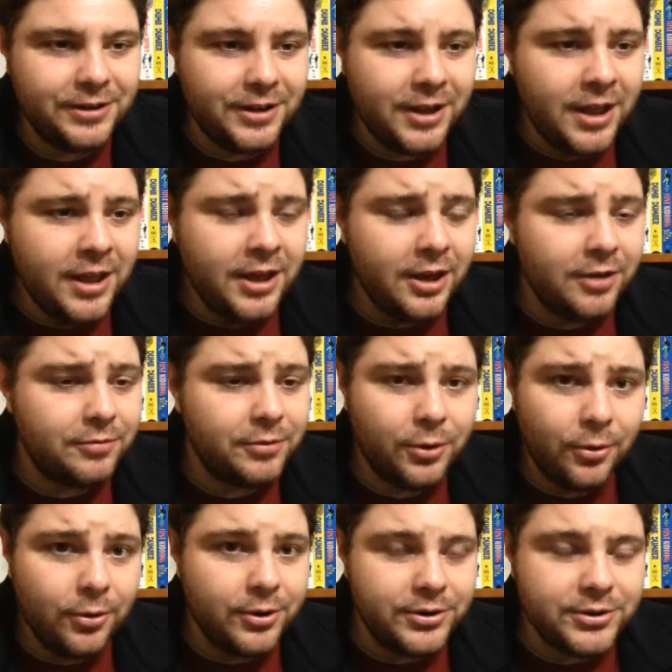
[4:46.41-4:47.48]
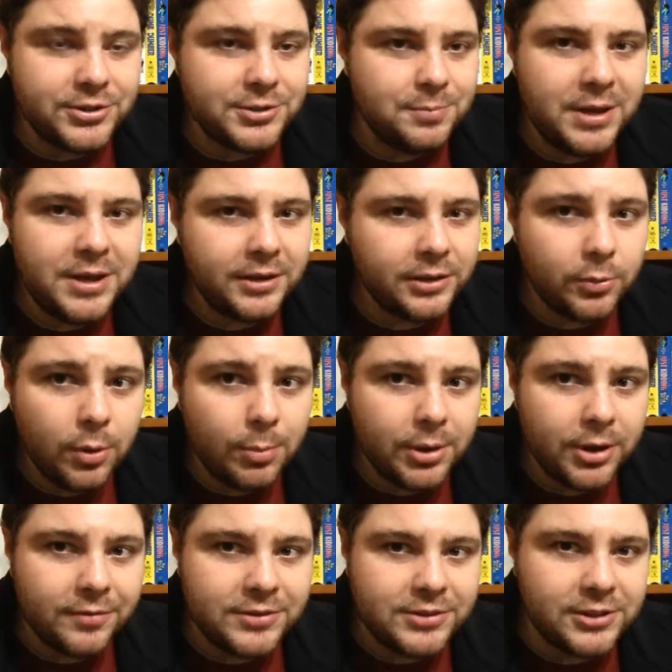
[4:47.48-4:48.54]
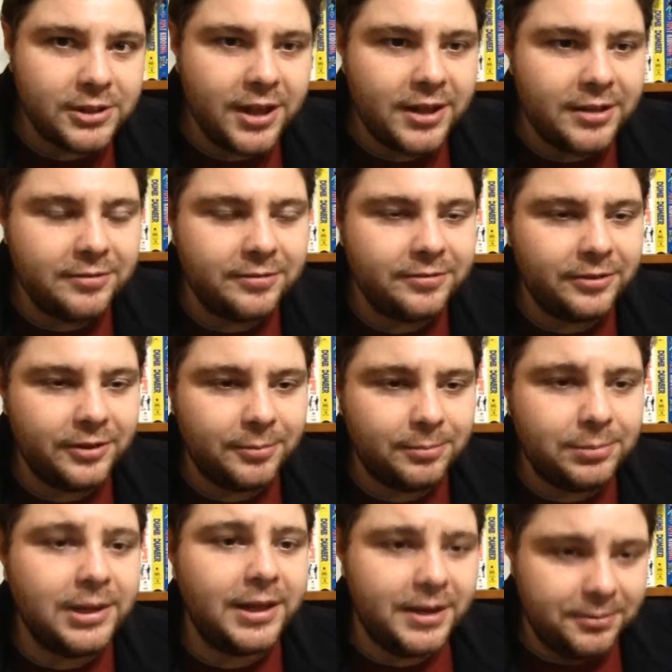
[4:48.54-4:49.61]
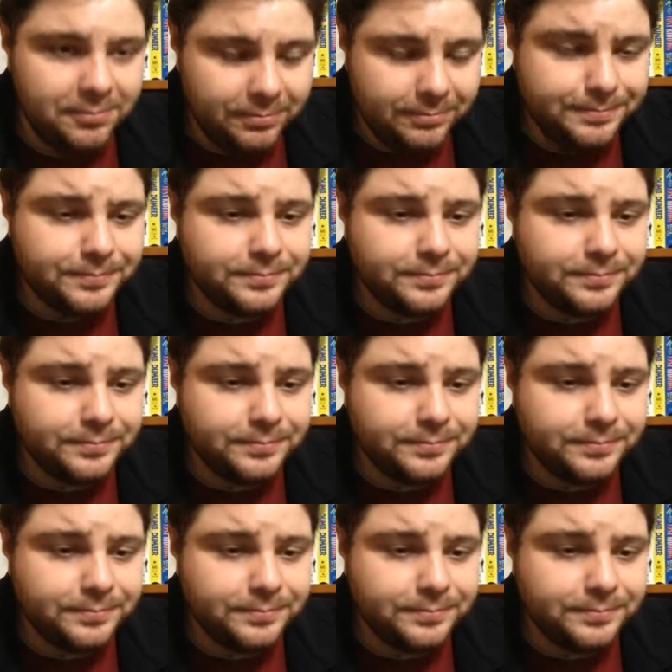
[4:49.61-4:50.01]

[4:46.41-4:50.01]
And of course, meeting the woman of his life, played